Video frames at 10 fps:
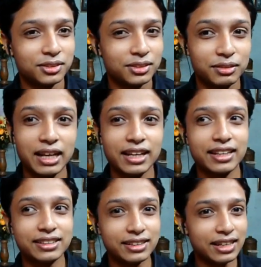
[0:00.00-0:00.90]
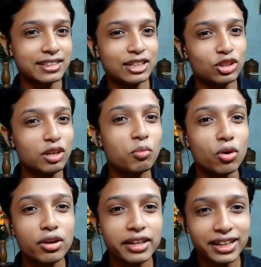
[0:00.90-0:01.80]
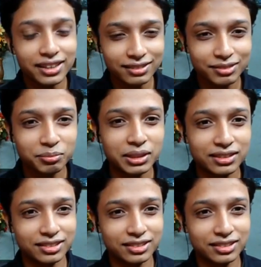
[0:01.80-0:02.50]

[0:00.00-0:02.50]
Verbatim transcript: It, like it's what? it's actually morning, but.